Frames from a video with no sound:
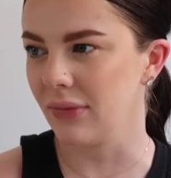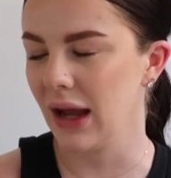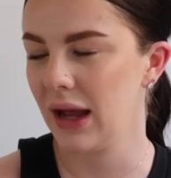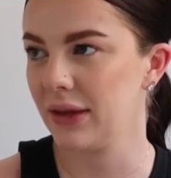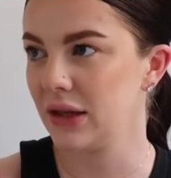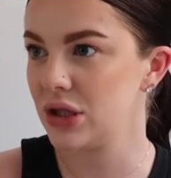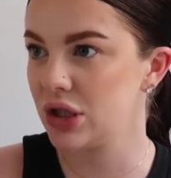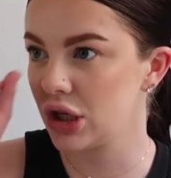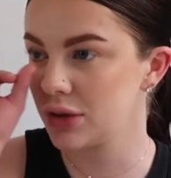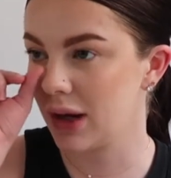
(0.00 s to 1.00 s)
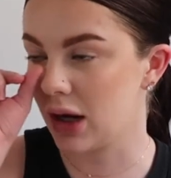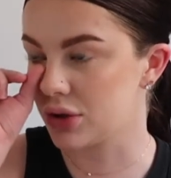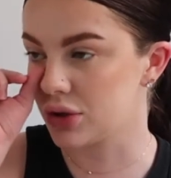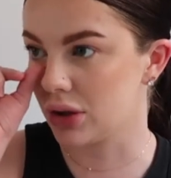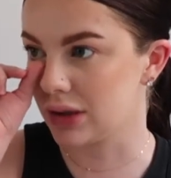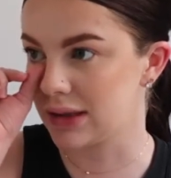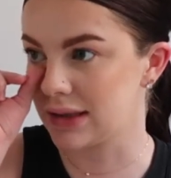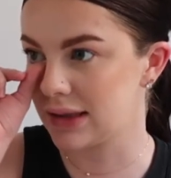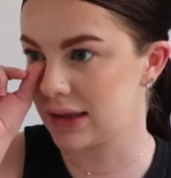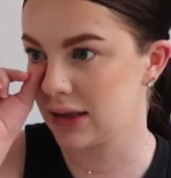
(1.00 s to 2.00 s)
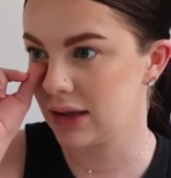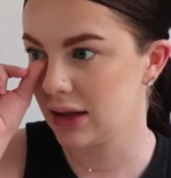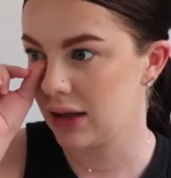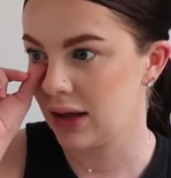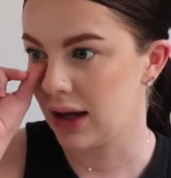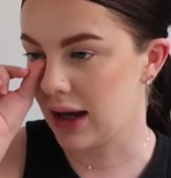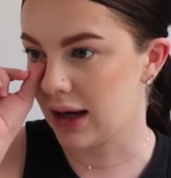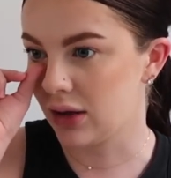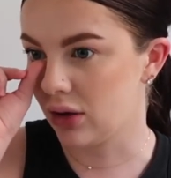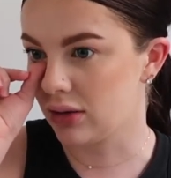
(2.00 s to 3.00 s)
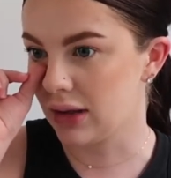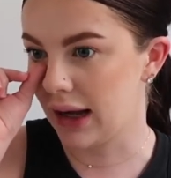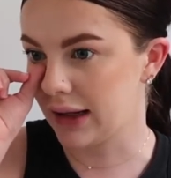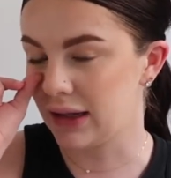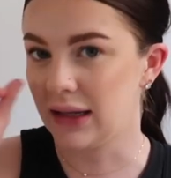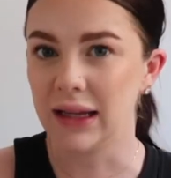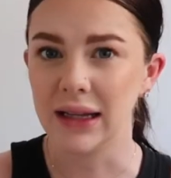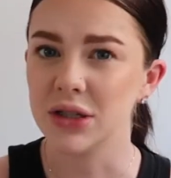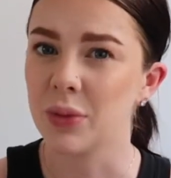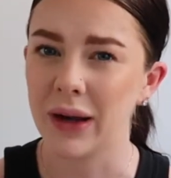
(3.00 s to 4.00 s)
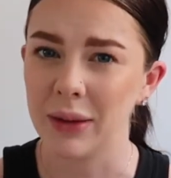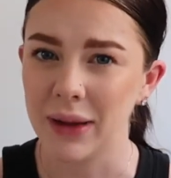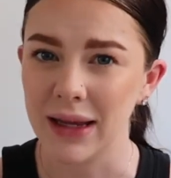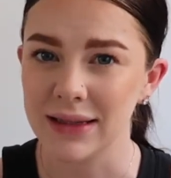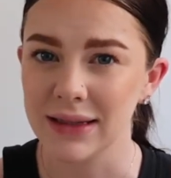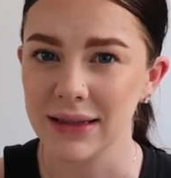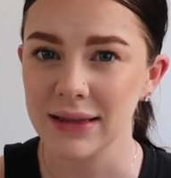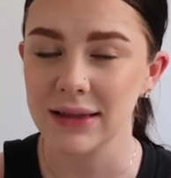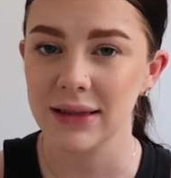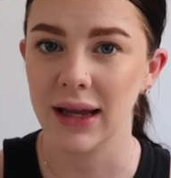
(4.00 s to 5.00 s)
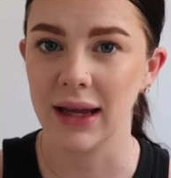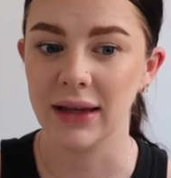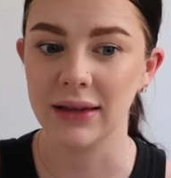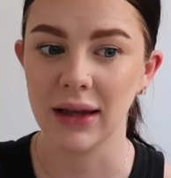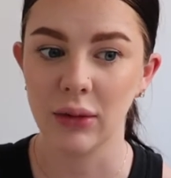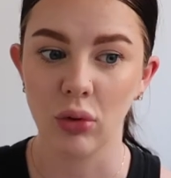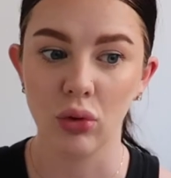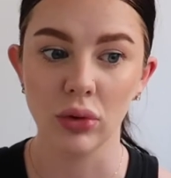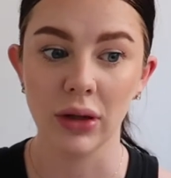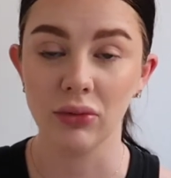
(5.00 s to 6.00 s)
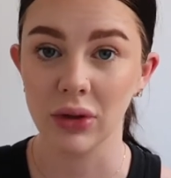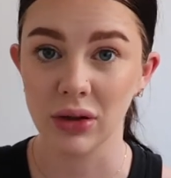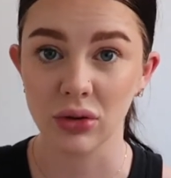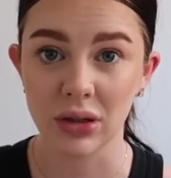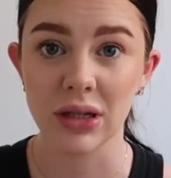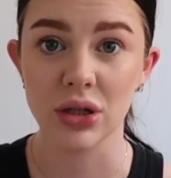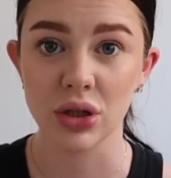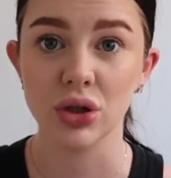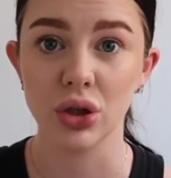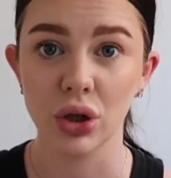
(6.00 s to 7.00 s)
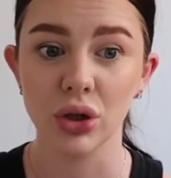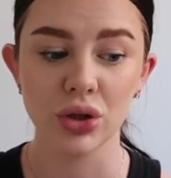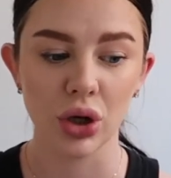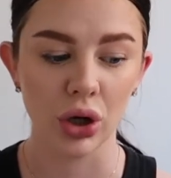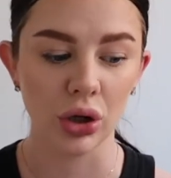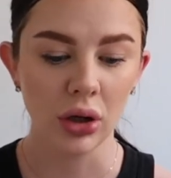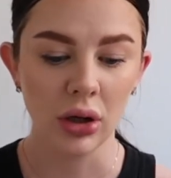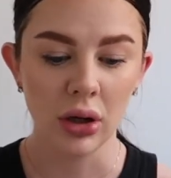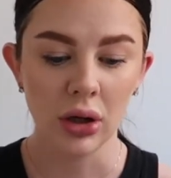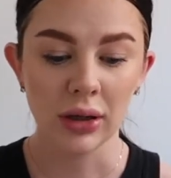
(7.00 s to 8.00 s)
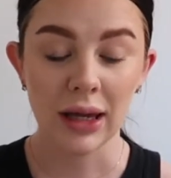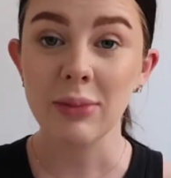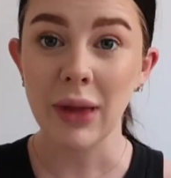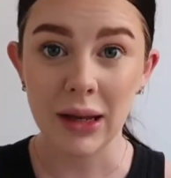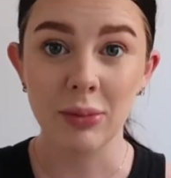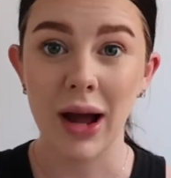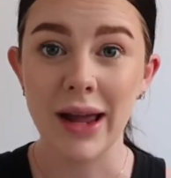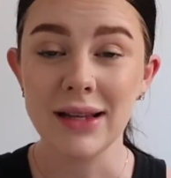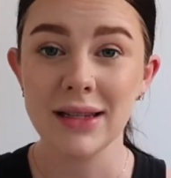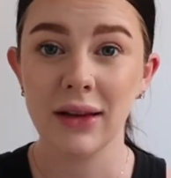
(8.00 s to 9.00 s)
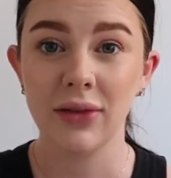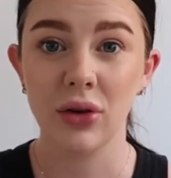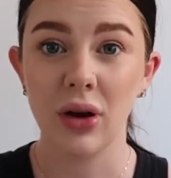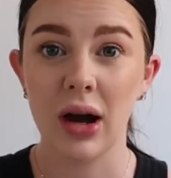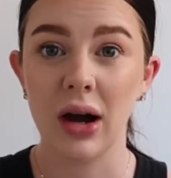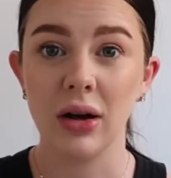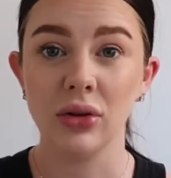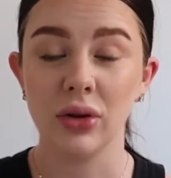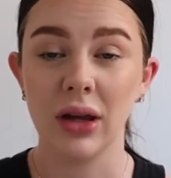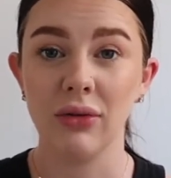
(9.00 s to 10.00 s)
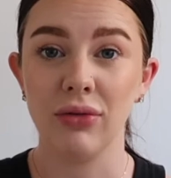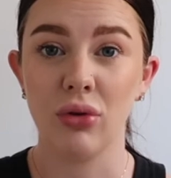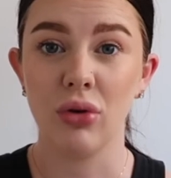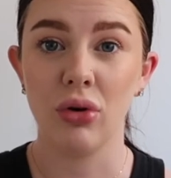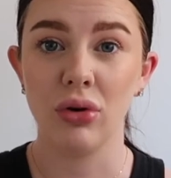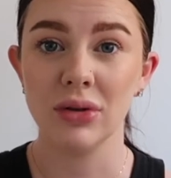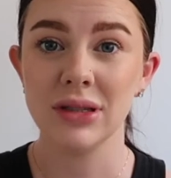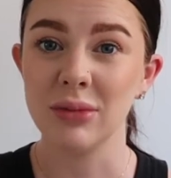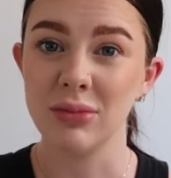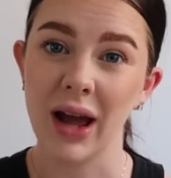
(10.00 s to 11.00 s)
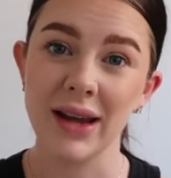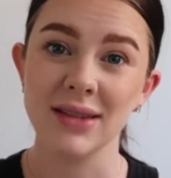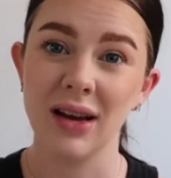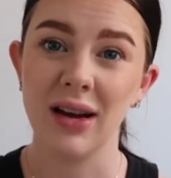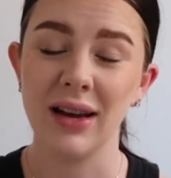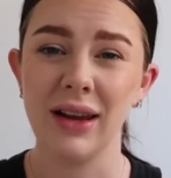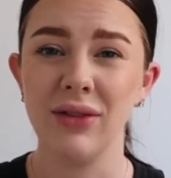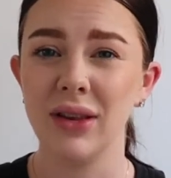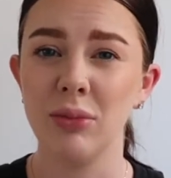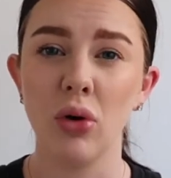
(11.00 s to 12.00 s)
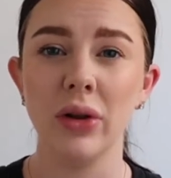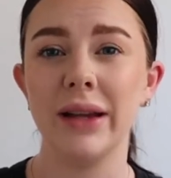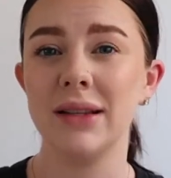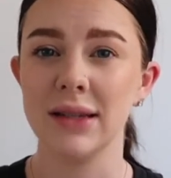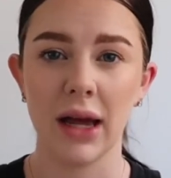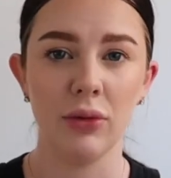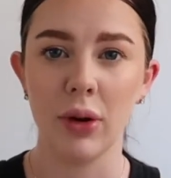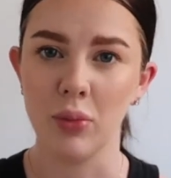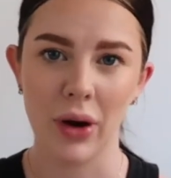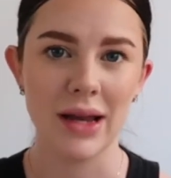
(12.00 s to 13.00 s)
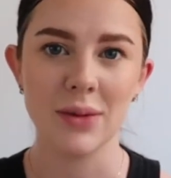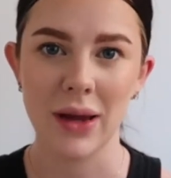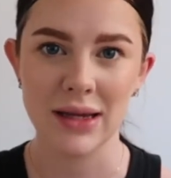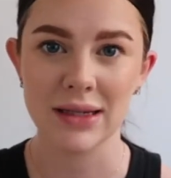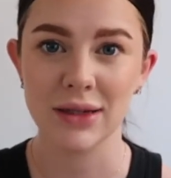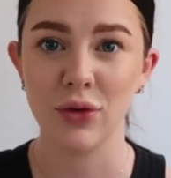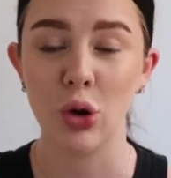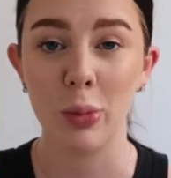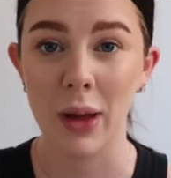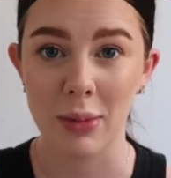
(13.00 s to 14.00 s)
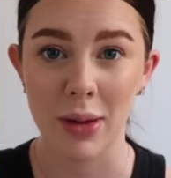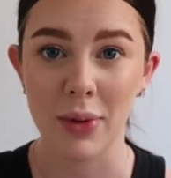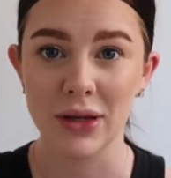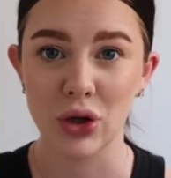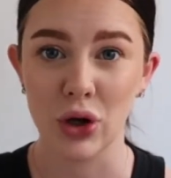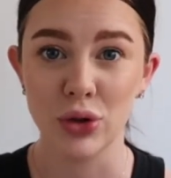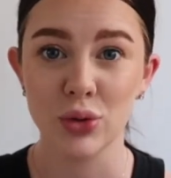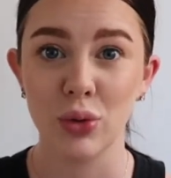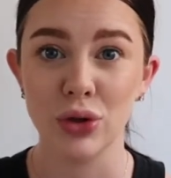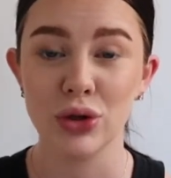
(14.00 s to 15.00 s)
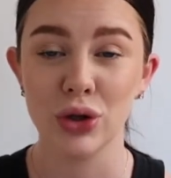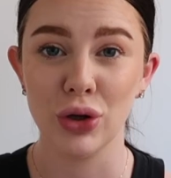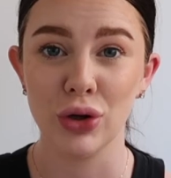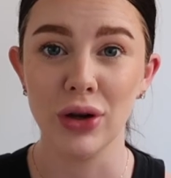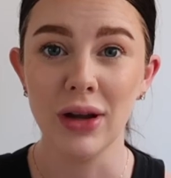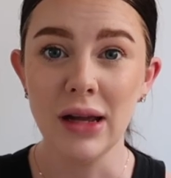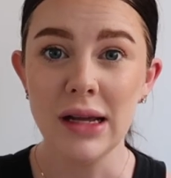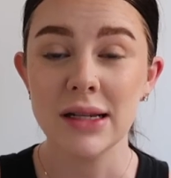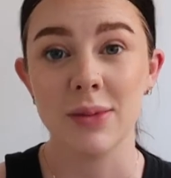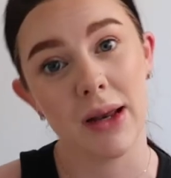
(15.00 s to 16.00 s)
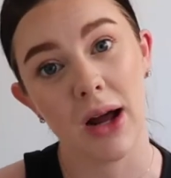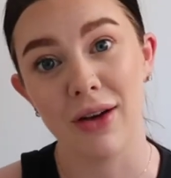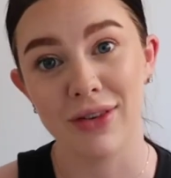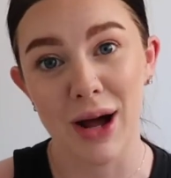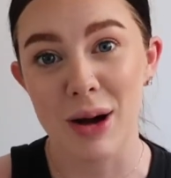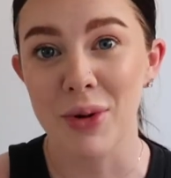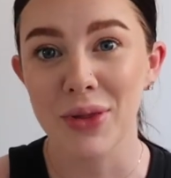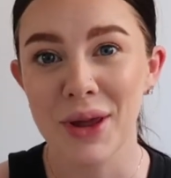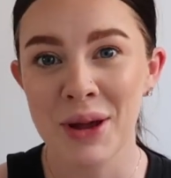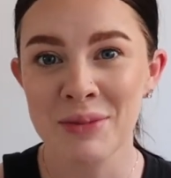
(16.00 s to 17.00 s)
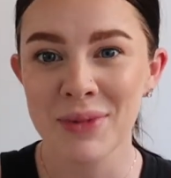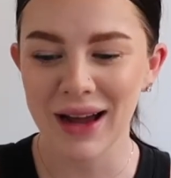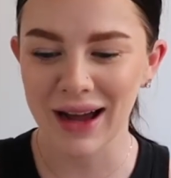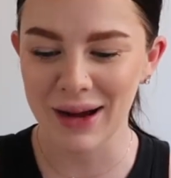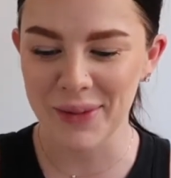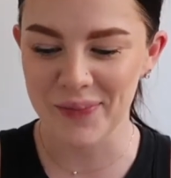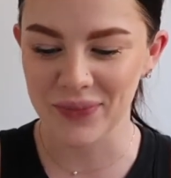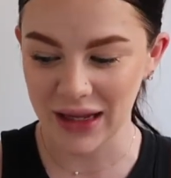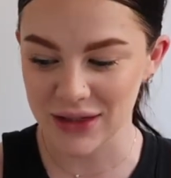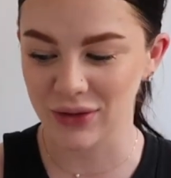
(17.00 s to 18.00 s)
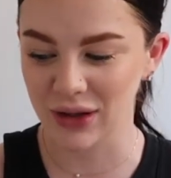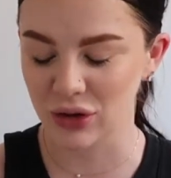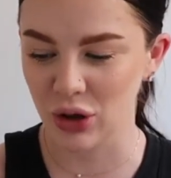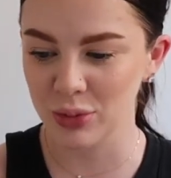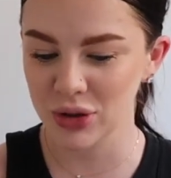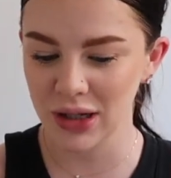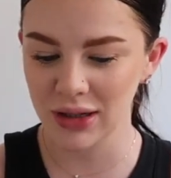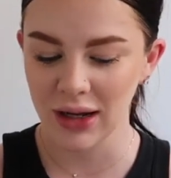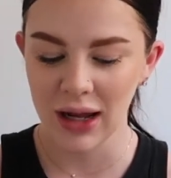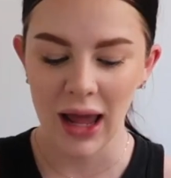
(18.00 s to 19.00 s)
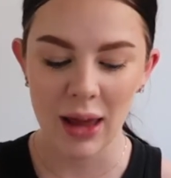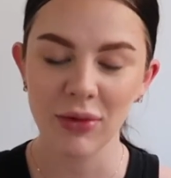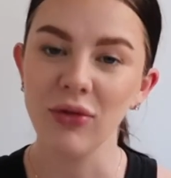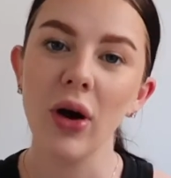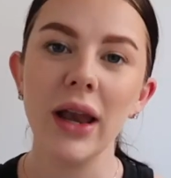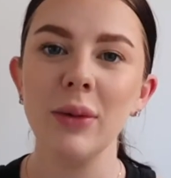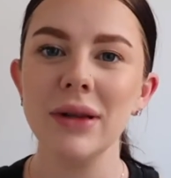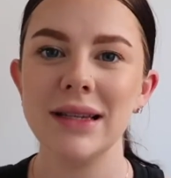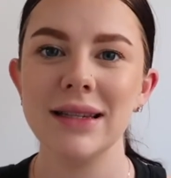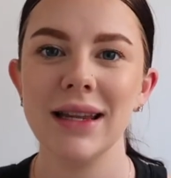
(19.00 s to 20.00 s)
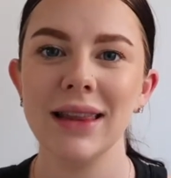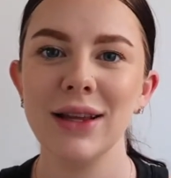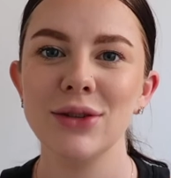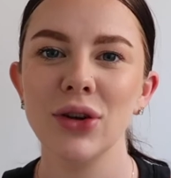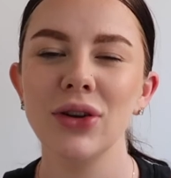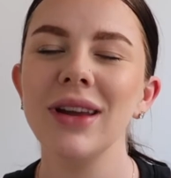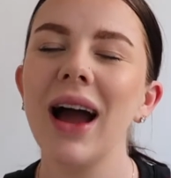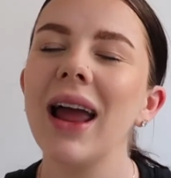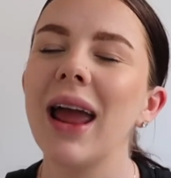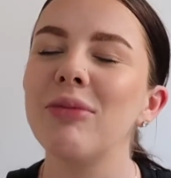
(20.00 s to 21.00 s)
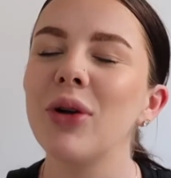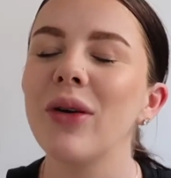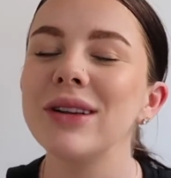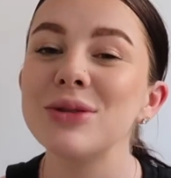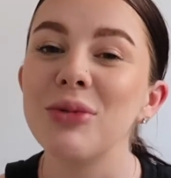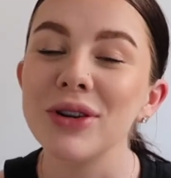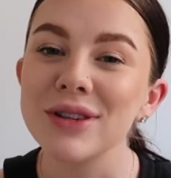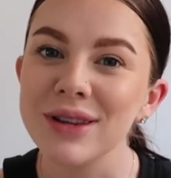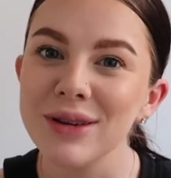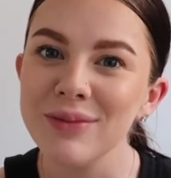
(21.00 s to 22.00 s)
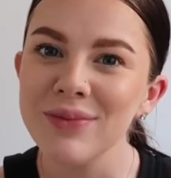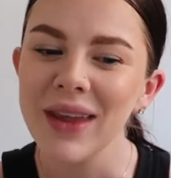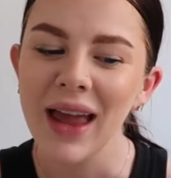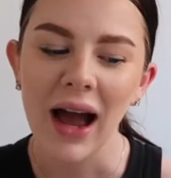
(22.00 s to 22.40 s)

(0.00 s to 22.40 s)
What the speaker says: I think she charged me $100, and I got like nearly 20 pieces, and they were all in really good condition too. So keep that in mind if you are looking for some nicer, even the more like designery brand pieces for your baby, but don't want to spend half an arm on them. That's a really good option. And before anyone says anything too, I am going to wash them.